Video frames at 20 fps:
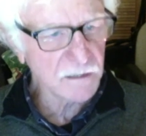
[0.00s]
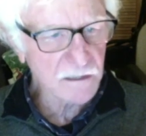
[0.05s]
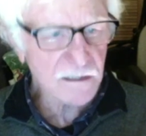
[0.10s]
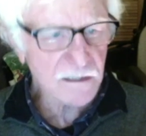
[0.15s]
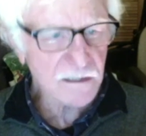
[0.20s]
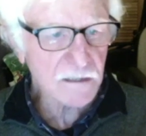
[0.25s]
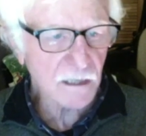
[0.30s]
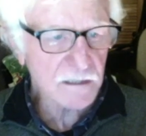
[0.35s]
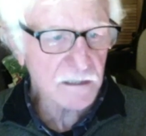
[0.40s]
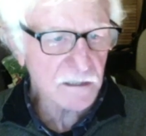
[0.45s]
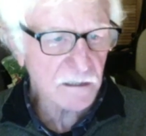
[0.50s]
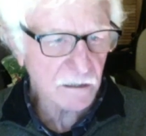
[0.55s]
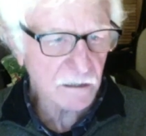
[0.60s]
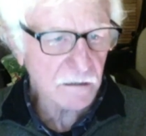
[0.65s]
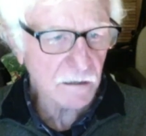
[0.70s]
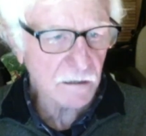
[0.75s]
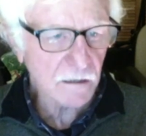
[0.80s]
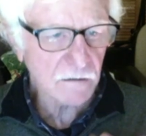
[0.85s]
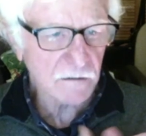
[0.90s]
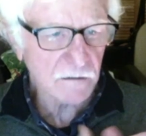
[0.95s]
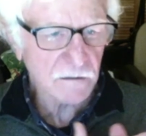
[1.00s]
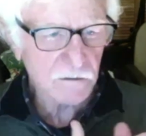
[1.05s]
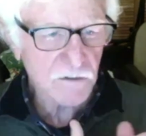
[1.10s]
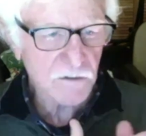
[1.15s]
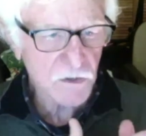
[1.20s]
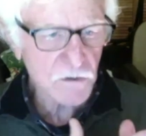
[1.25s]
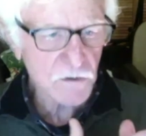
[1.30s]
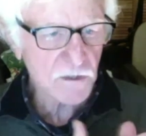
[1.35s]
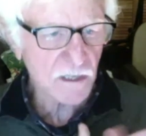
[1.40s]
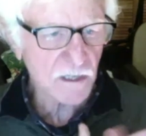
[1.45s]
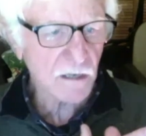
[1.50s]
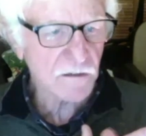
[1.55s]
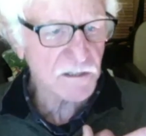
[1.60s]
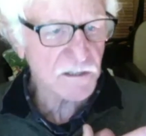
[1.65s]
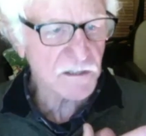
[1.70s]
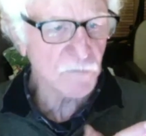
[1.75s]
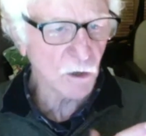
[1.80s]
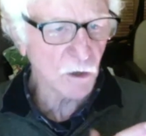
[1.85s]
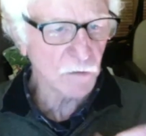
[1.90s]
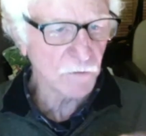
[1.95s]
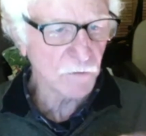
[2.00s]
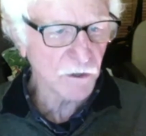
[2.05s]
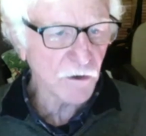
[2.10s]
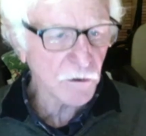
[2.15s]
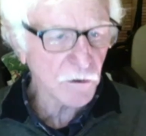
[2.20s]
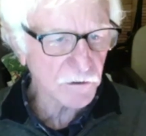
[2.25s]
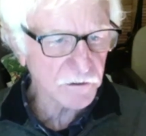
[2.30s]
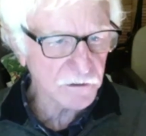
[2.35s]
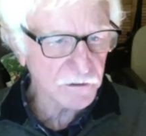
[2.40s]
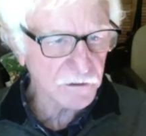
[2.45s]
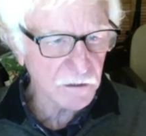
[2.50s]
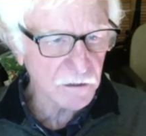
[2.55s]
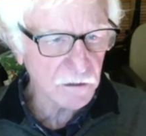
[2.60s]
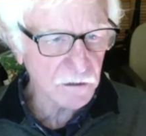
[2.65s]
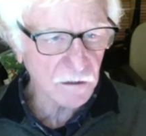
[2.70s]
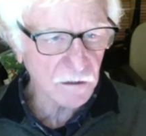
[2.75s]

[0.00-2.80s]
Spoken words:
States, and Jews are a small minority